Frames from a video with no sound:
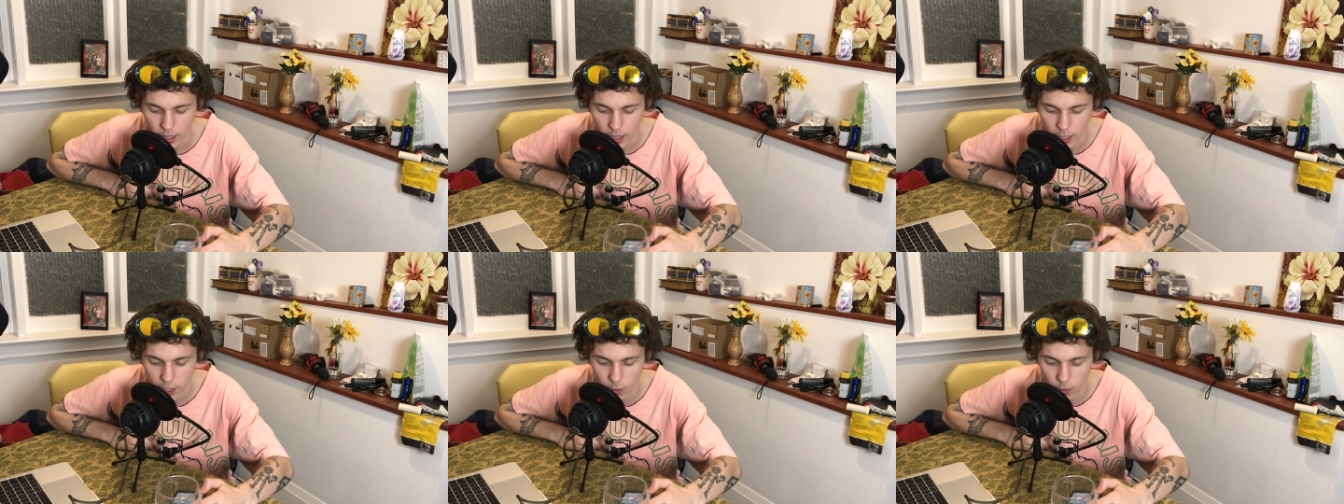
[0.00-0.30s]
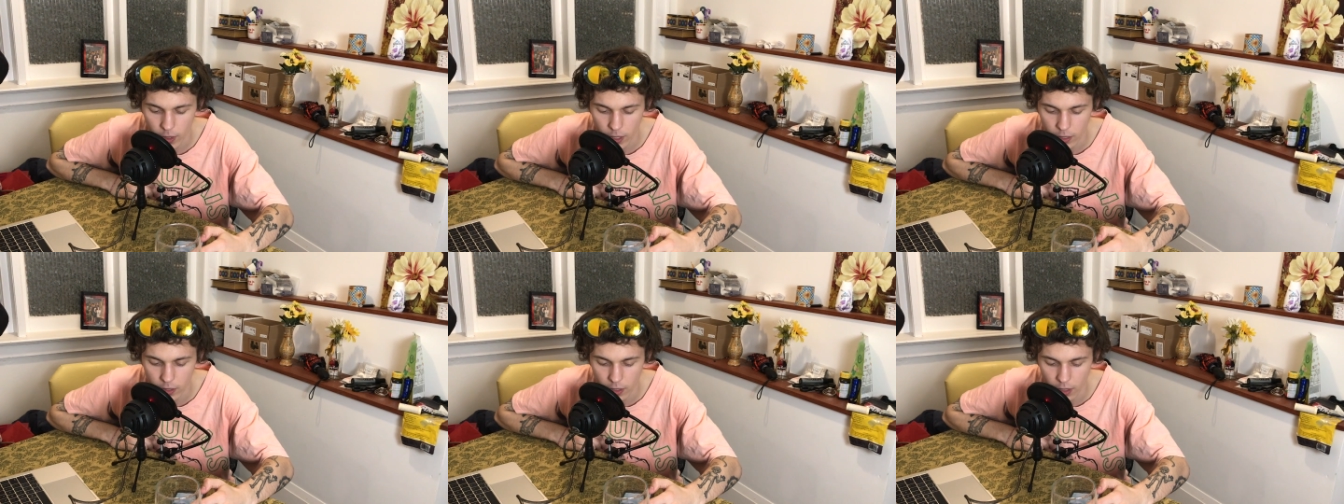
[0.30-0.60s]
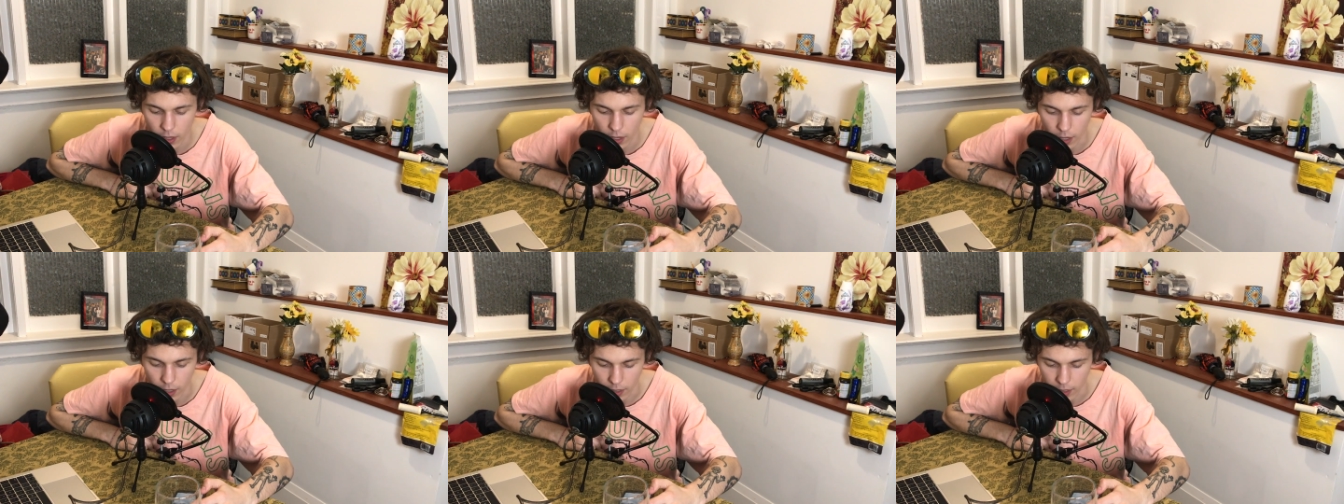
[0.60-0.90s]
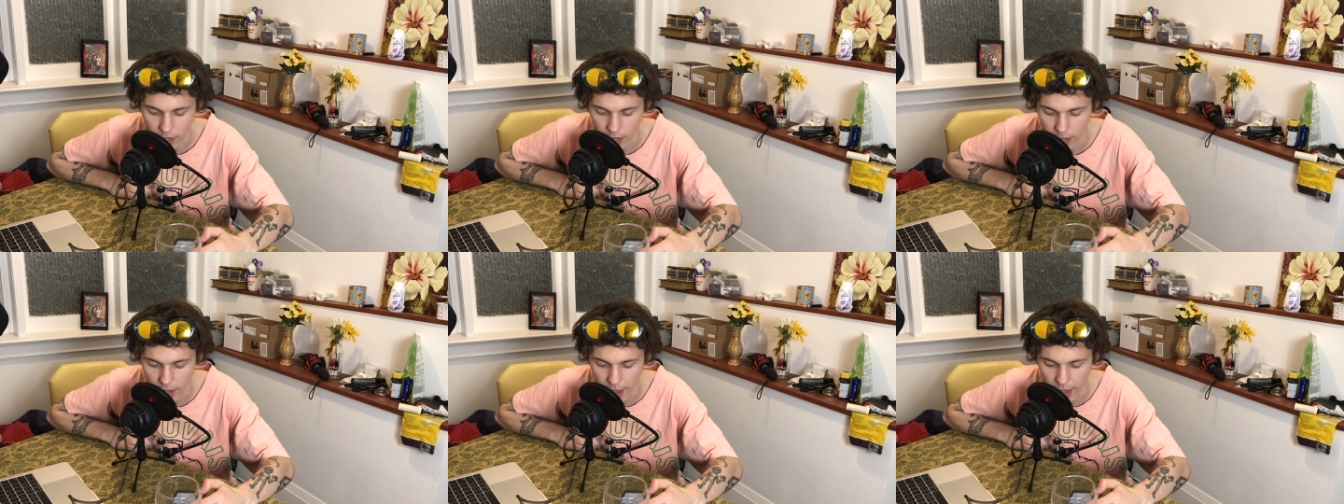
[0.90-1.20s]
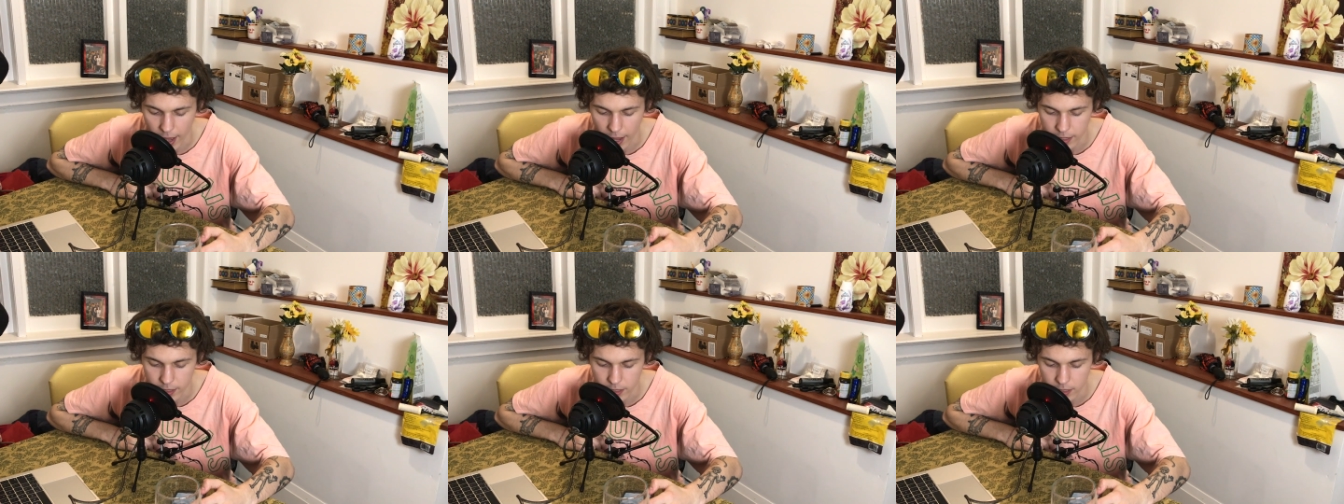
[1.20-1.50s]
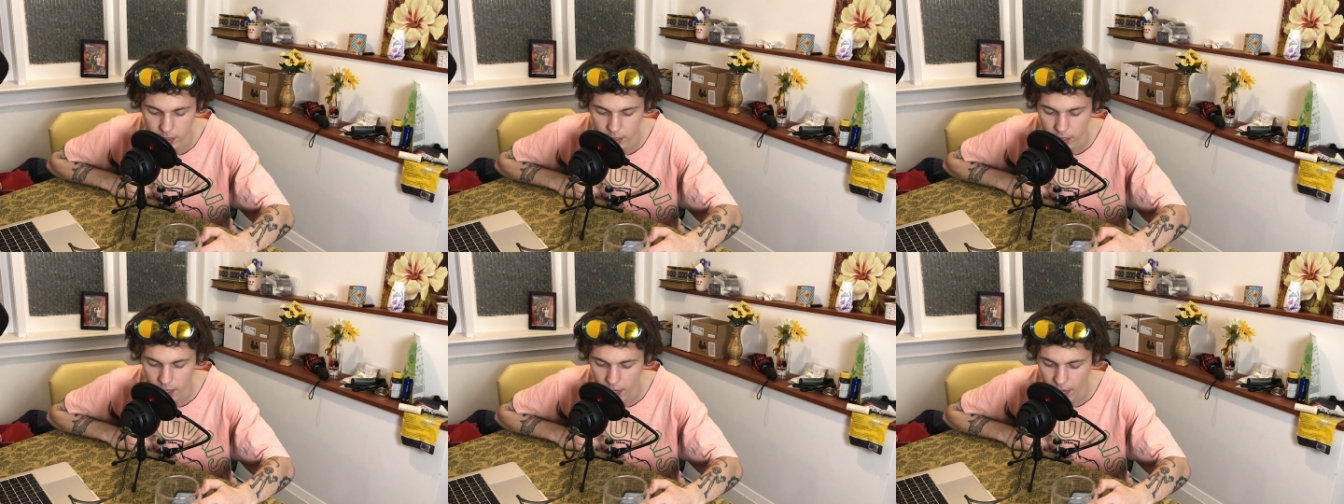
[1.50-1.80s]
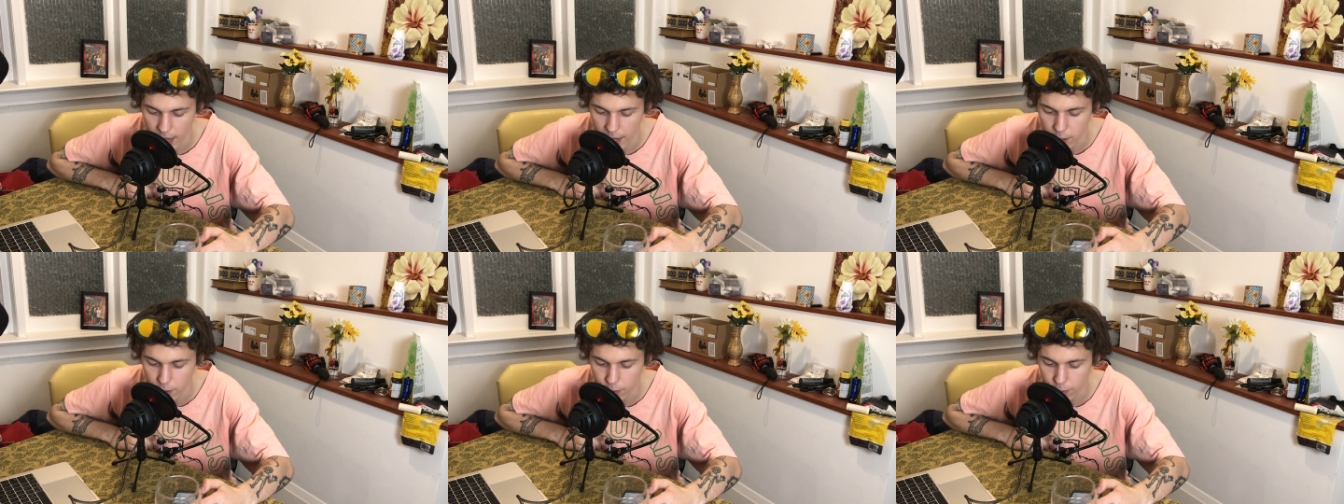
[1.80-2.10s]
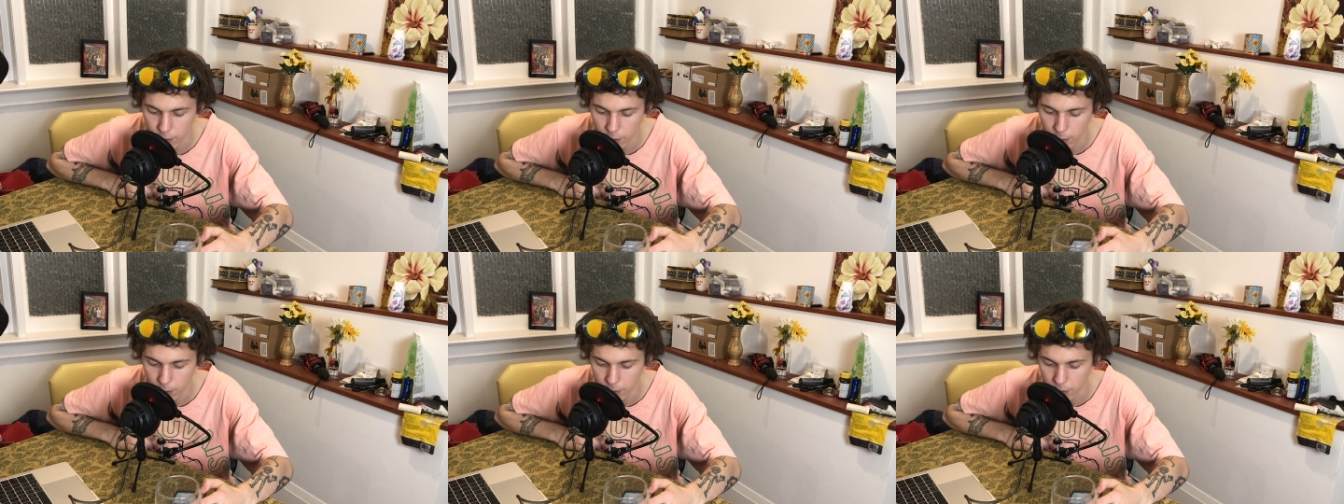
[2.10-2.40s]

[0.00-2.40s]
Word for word: Kiwi Dawn asks, how do you feel